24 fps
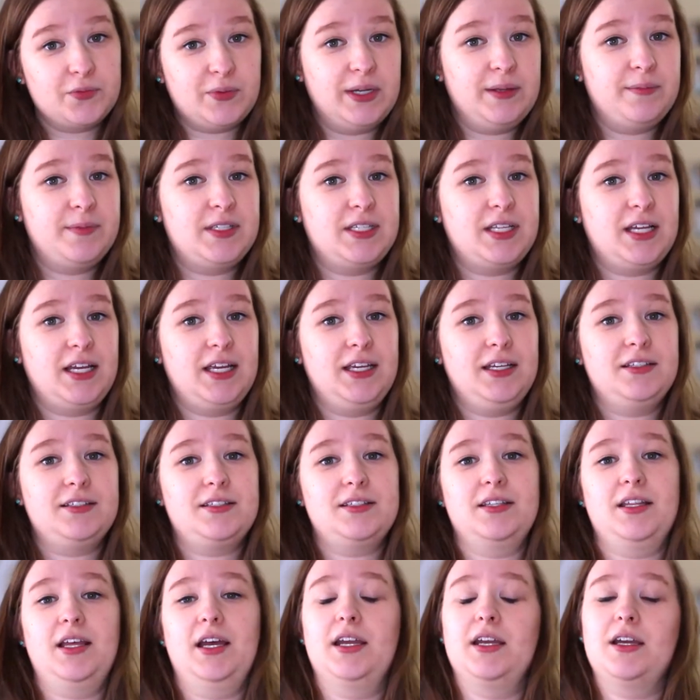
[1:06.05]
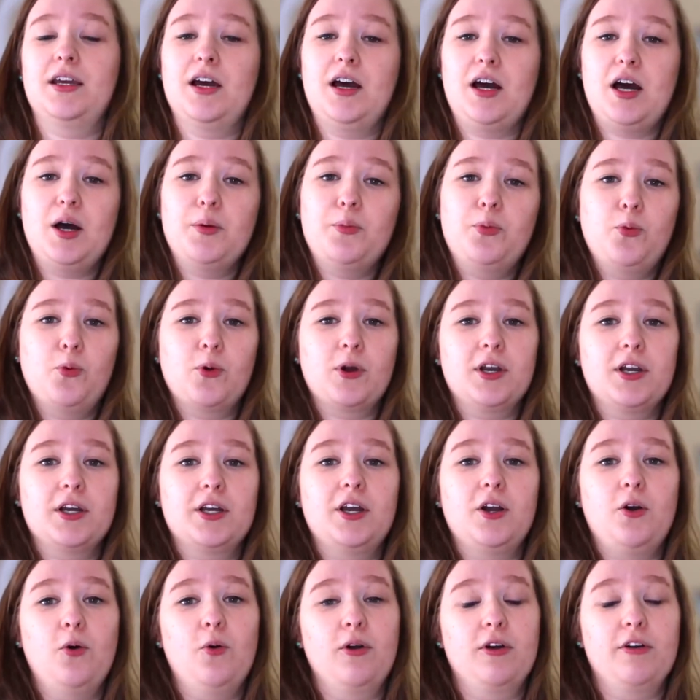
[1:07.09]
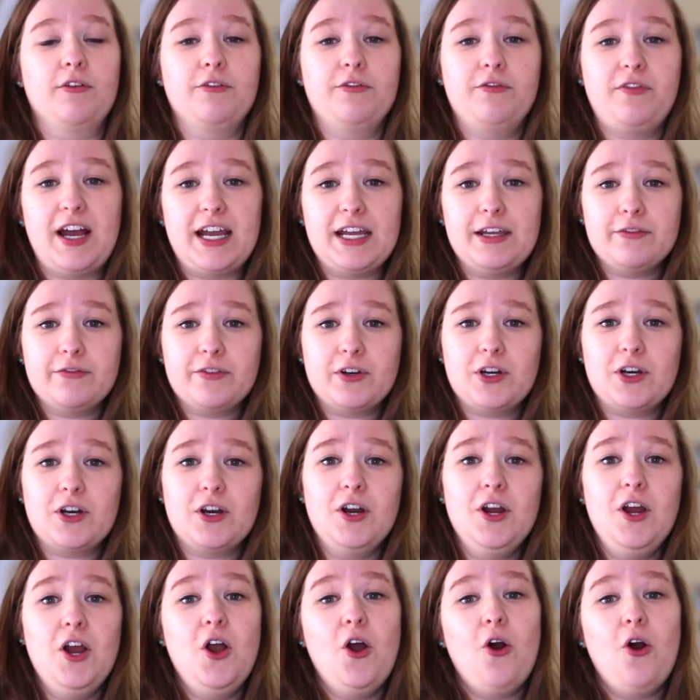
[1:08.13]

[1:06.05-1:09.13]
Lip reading: websites like Upwork or Fiverr,